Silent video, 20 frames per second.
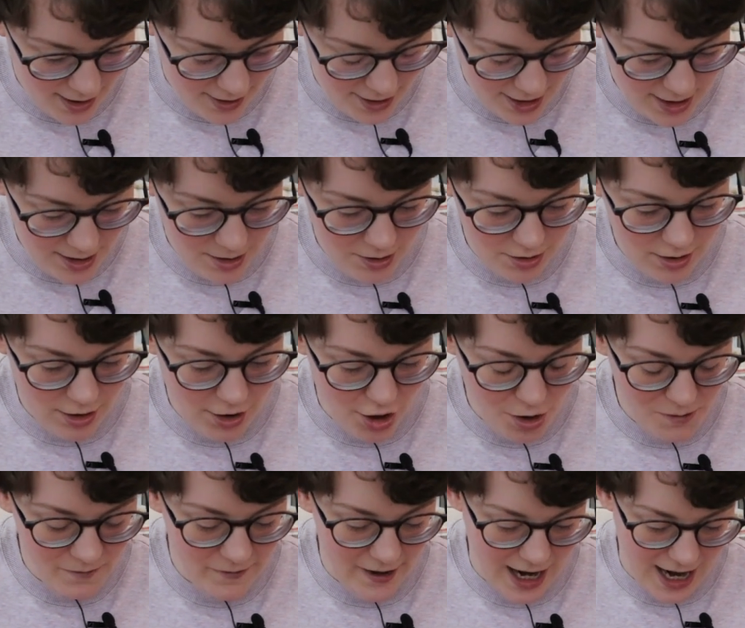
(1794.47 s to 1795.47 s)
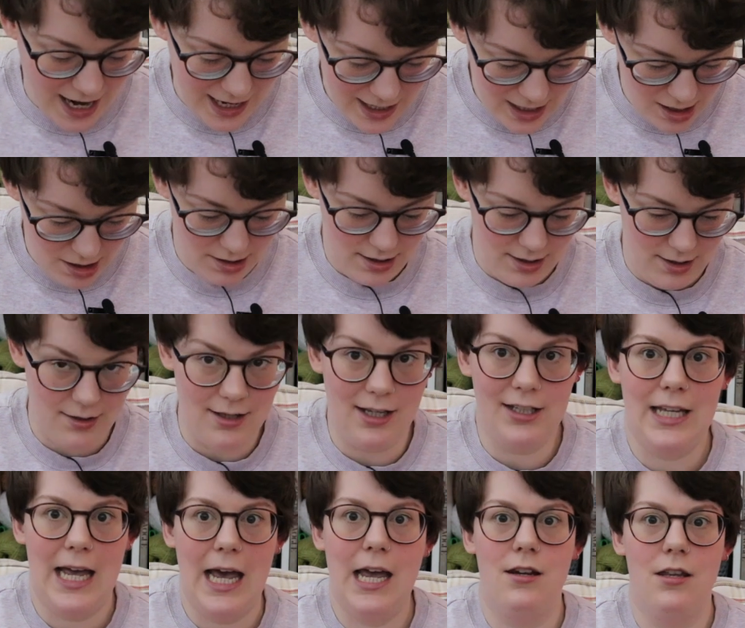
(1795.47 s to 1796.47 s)
You can use a gnome for anything,
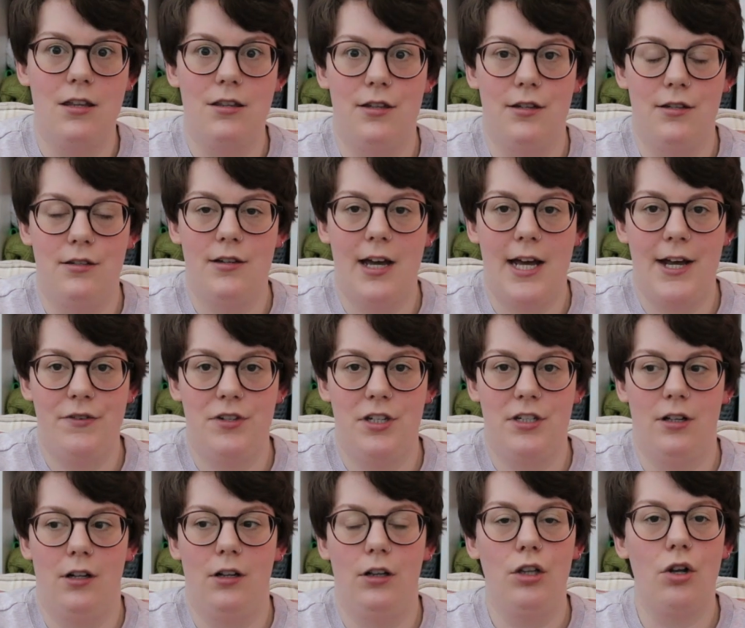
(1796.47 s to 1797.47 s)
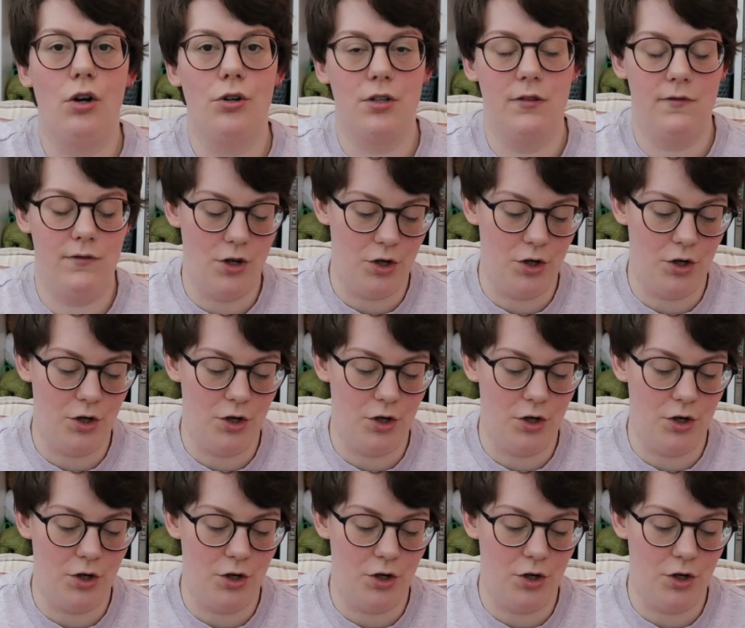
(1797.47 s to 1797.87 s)
like anything. I've seen a lot of